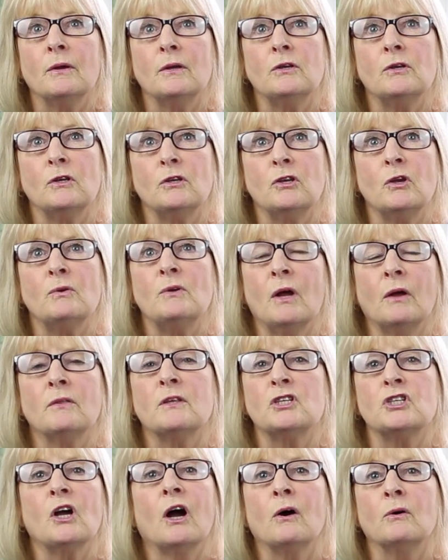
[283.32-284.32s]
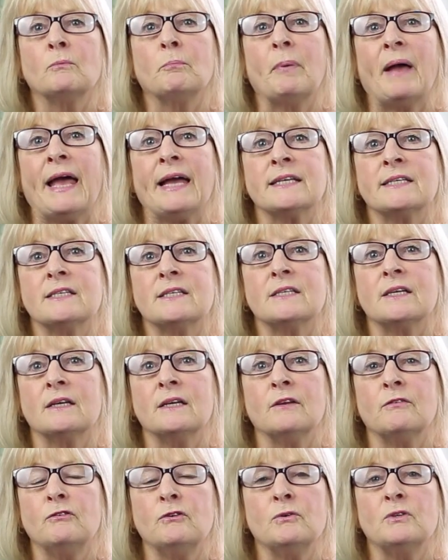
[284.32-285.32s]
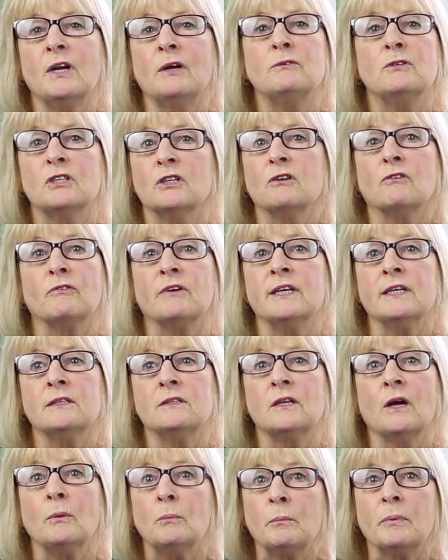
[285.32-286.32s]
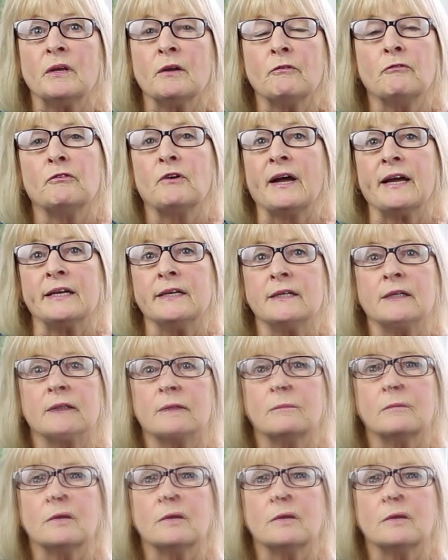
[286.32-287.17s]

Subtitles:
you know the child best, and if you don't agree, don't be afraid.